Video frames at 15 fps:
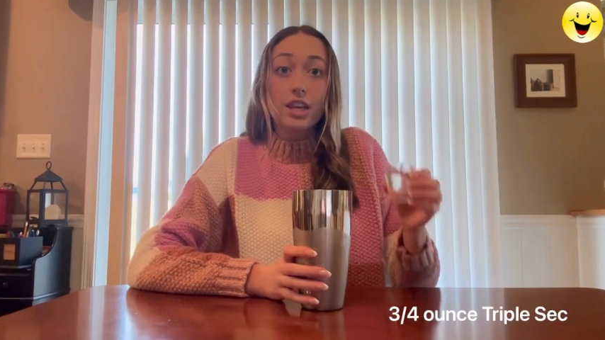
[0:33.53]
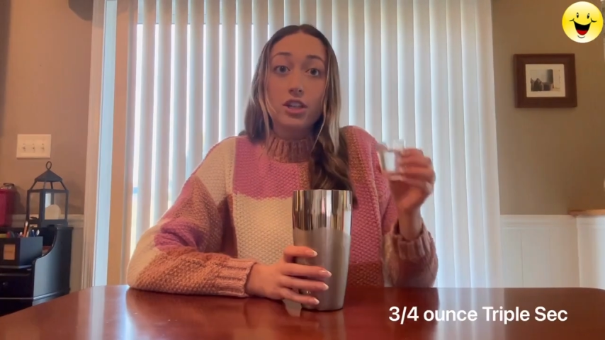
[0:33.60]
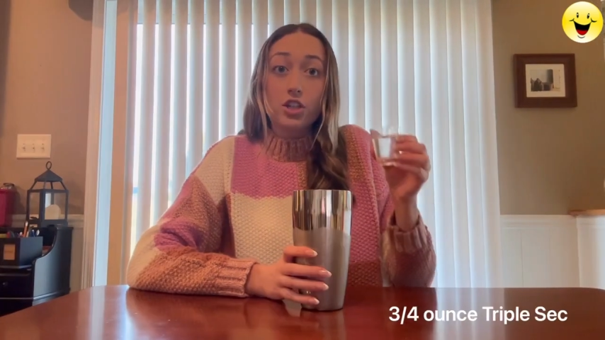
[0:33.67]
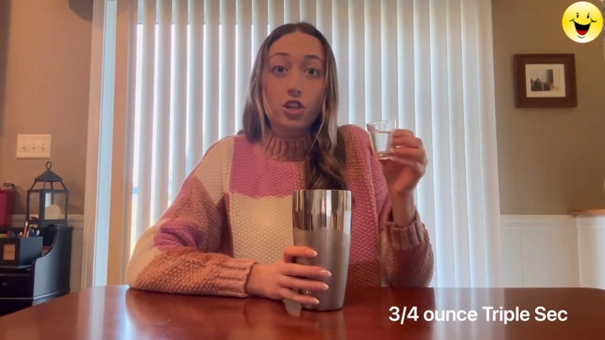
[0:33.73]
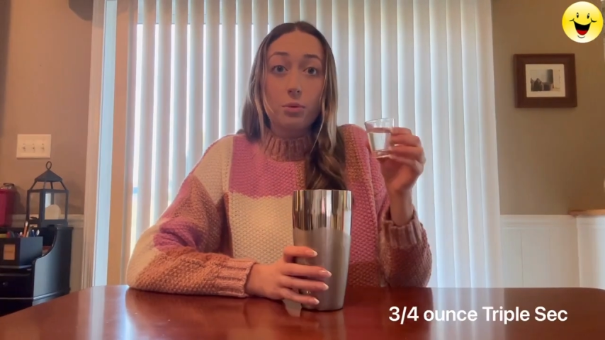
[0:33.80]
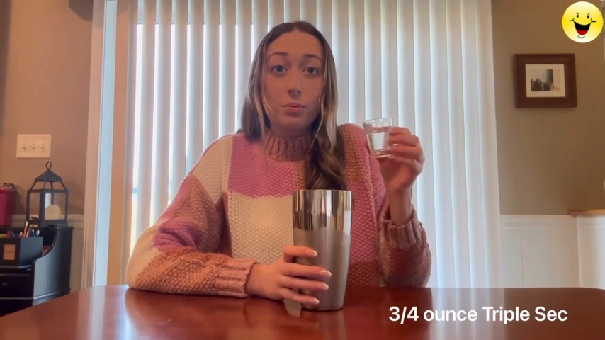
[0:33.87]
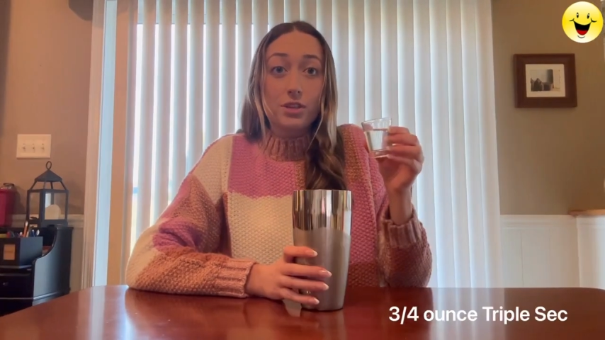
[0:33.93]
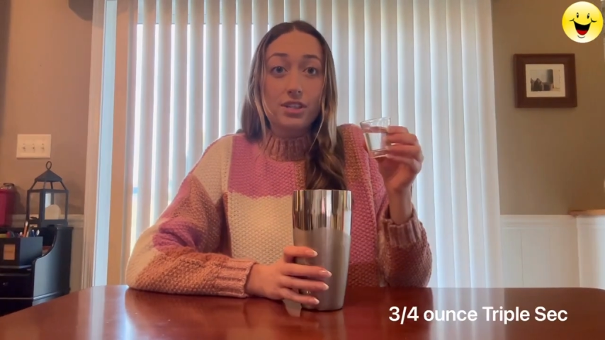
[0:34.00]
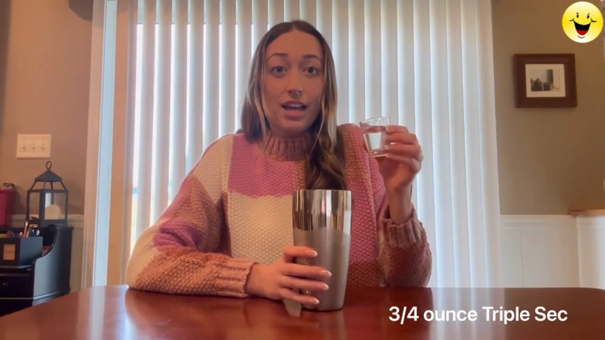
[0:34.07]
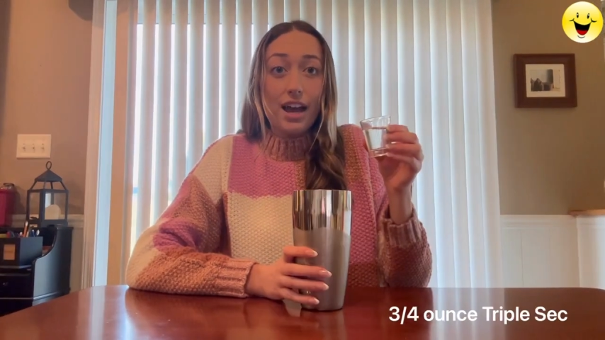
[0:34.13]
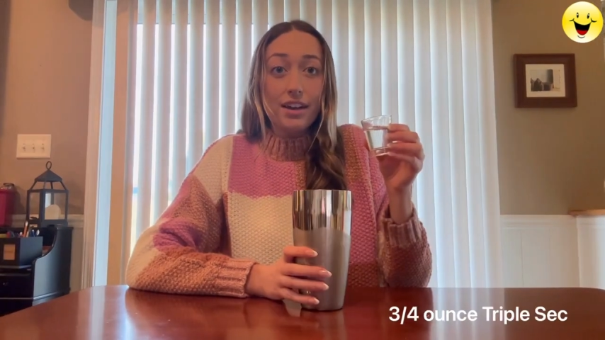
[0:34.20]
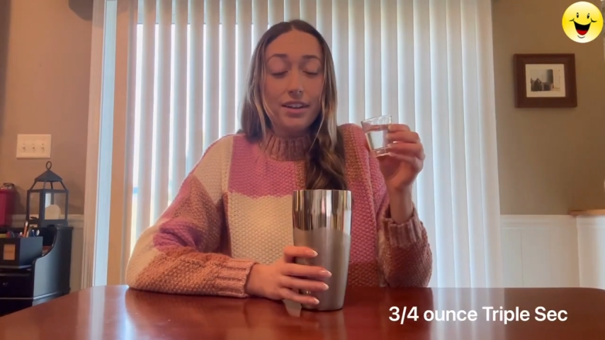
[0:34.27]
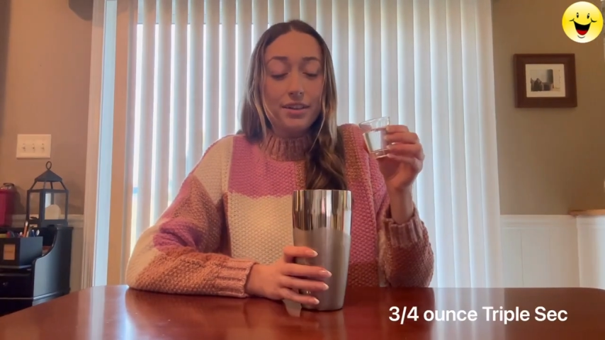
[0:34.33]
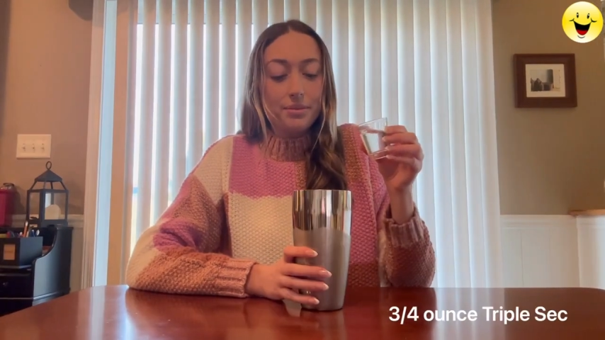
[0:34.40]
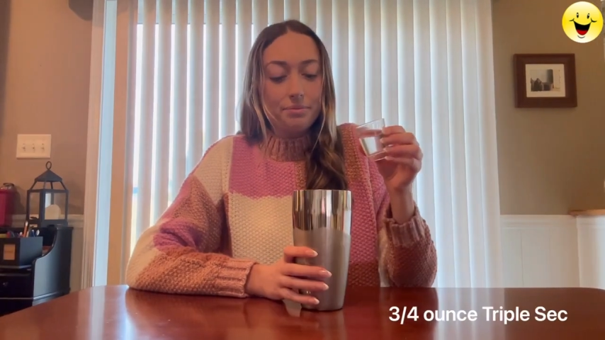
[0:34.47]
triple
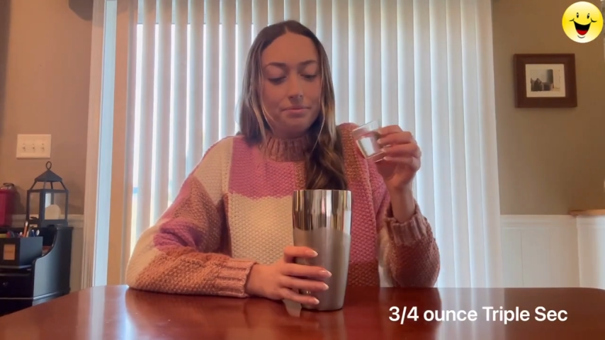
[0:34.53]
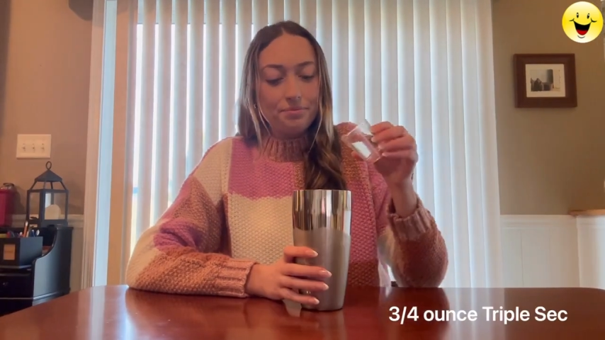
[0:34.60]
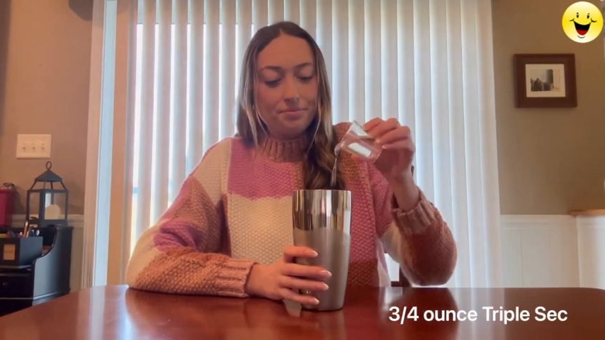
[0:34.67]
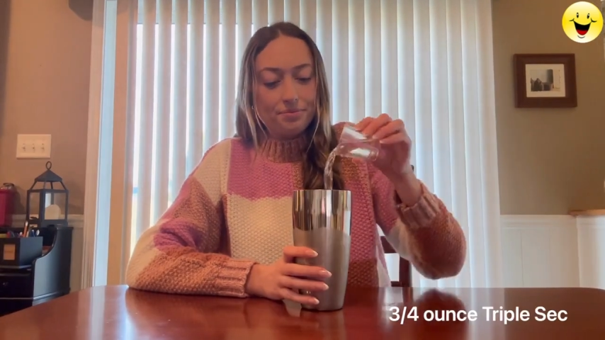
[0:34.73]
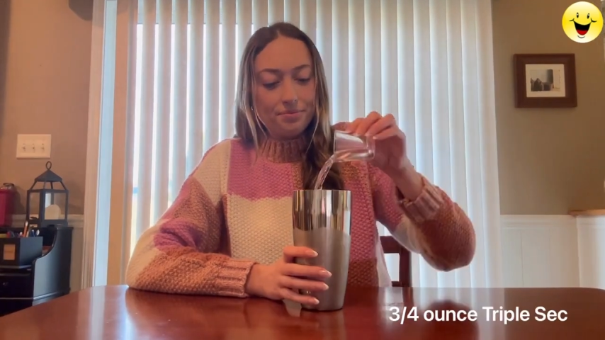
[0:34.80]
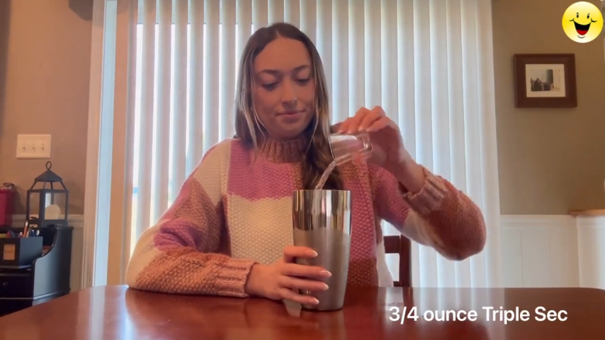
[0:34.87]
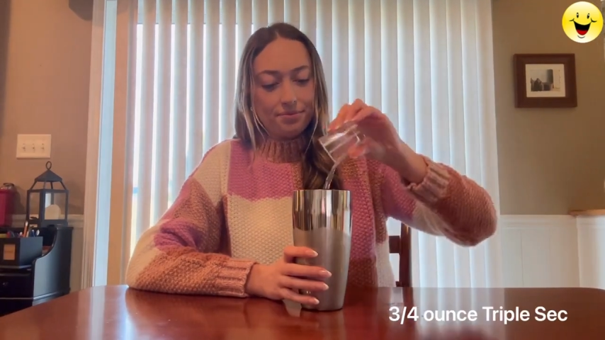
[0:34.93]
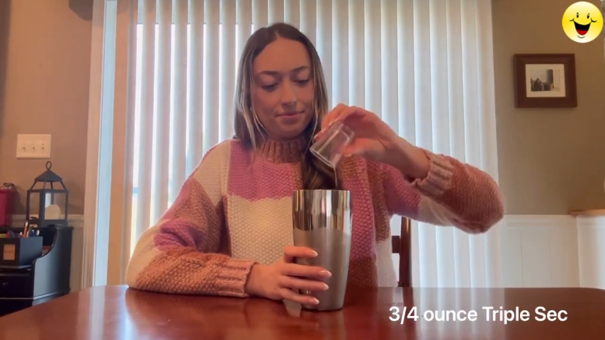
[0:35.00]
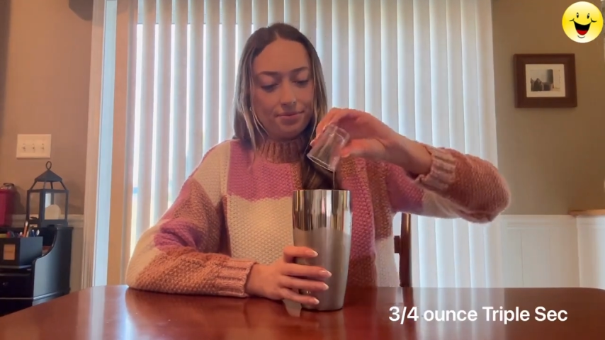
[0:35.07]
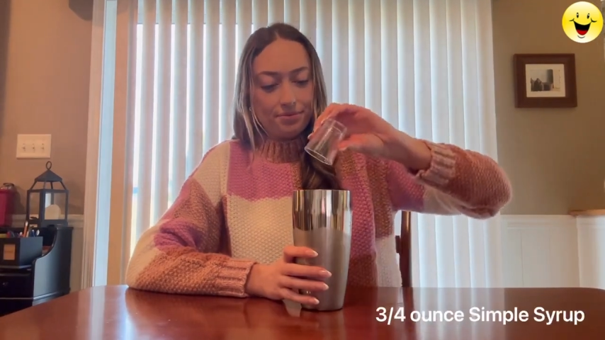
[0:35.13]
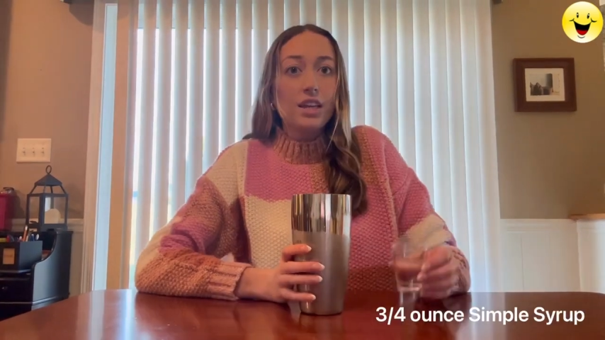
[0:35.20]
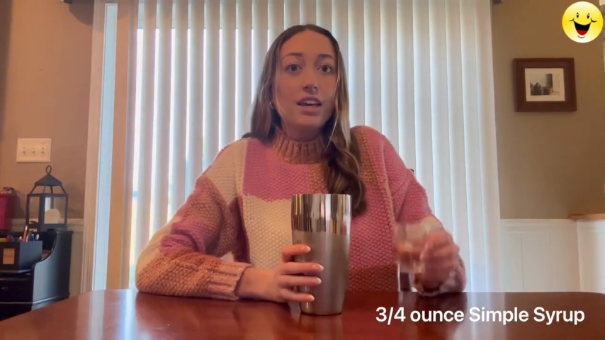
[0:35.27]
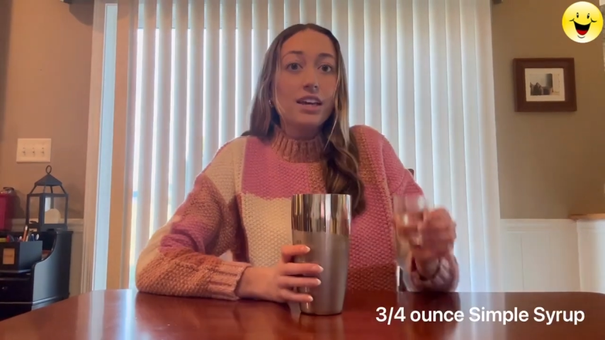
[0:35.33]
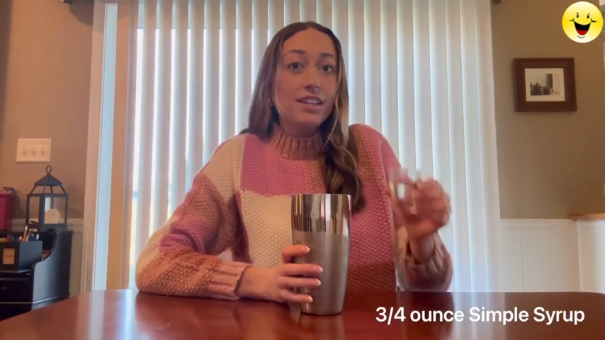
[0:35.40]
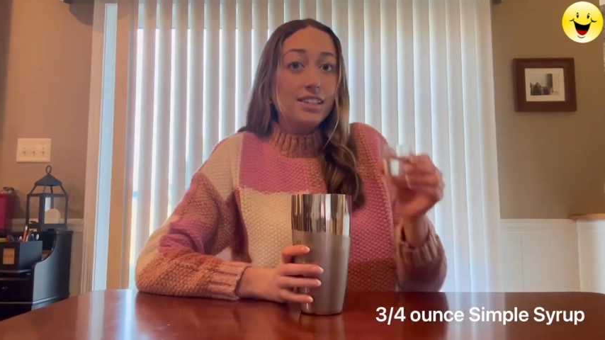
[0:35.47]
sec,
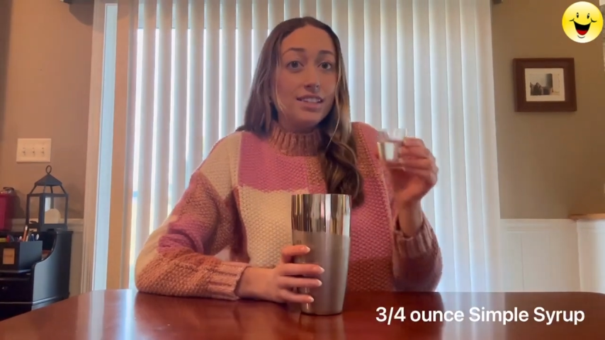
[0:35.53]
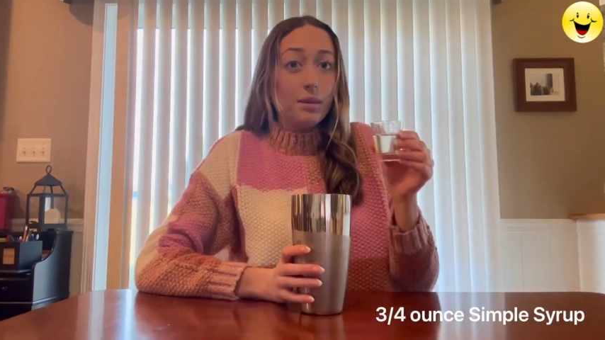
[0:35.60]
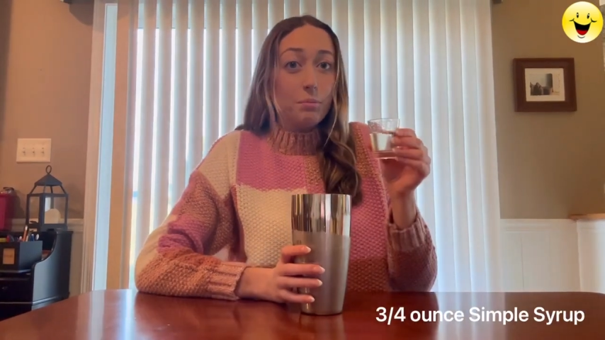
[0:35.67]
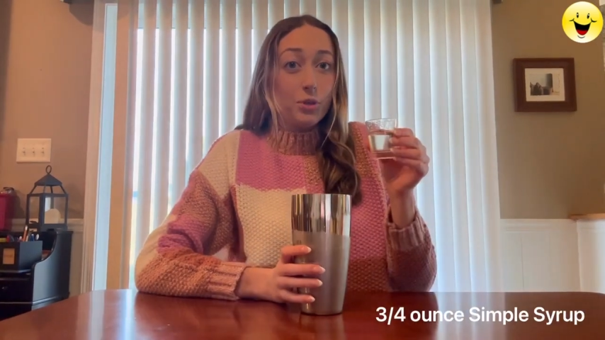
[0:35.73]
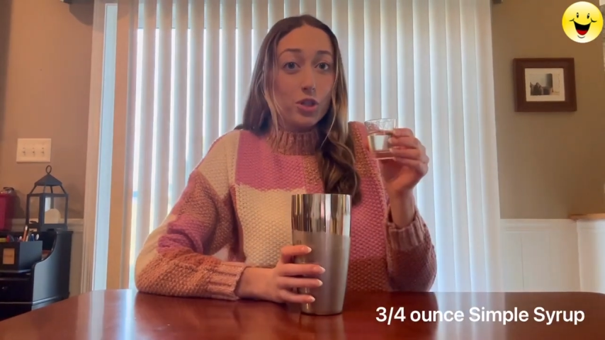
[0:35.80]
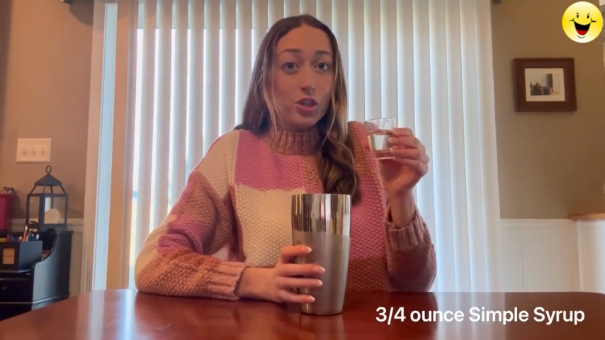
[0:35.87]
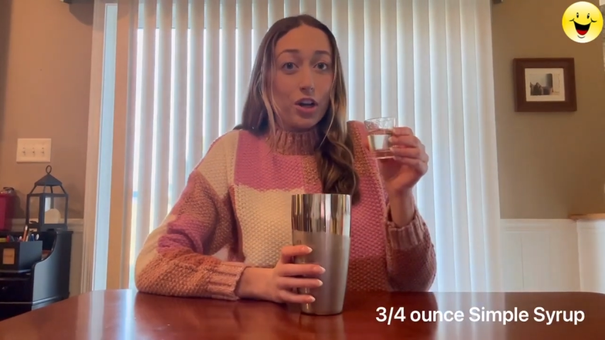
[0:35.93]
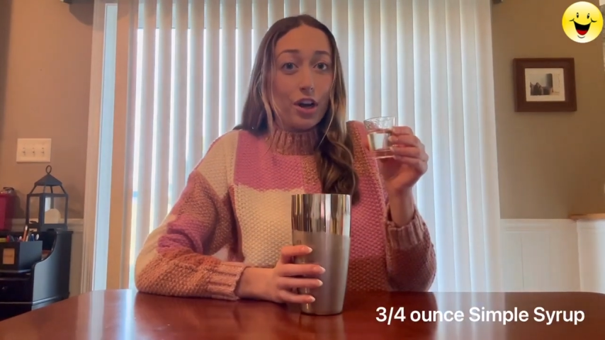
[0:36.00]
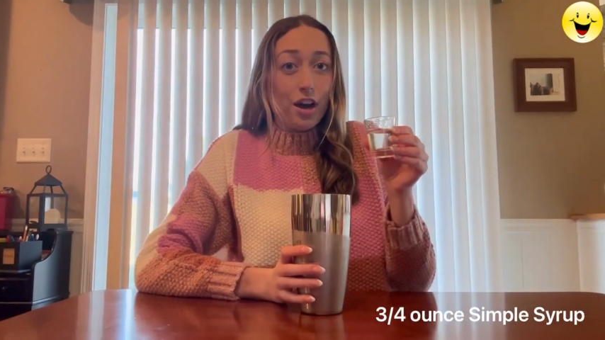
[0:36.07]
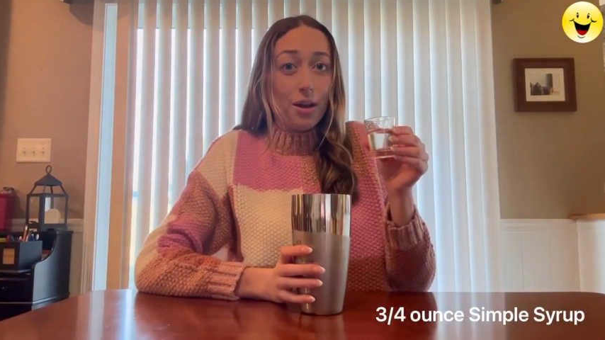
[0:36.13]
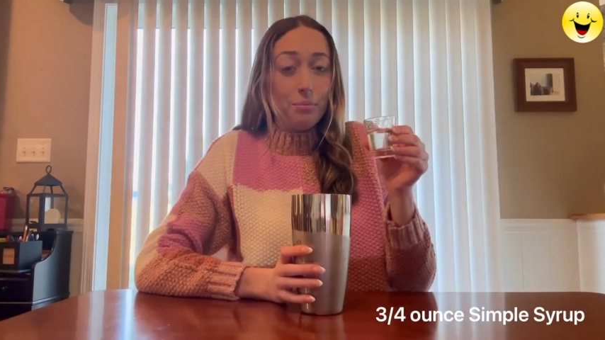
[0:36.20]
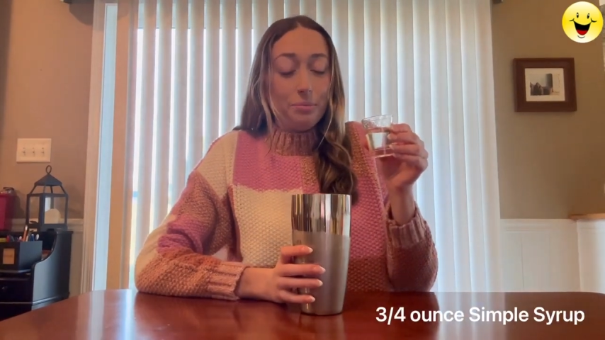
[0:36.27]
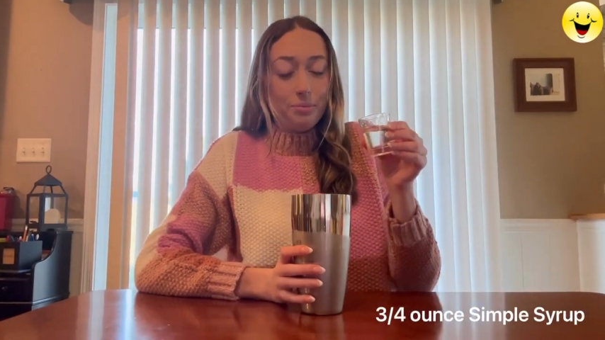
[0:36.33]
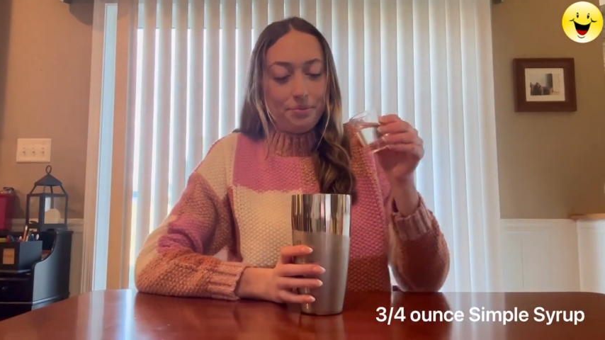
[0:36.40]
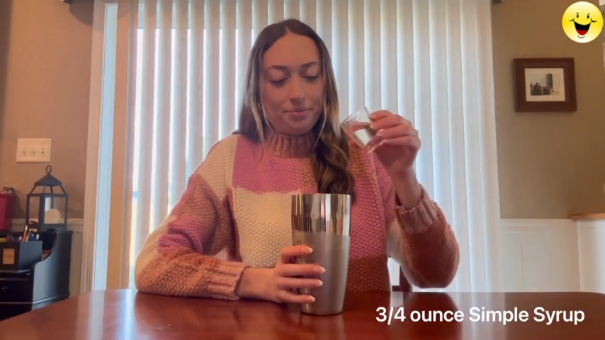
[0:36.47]
simple syrup,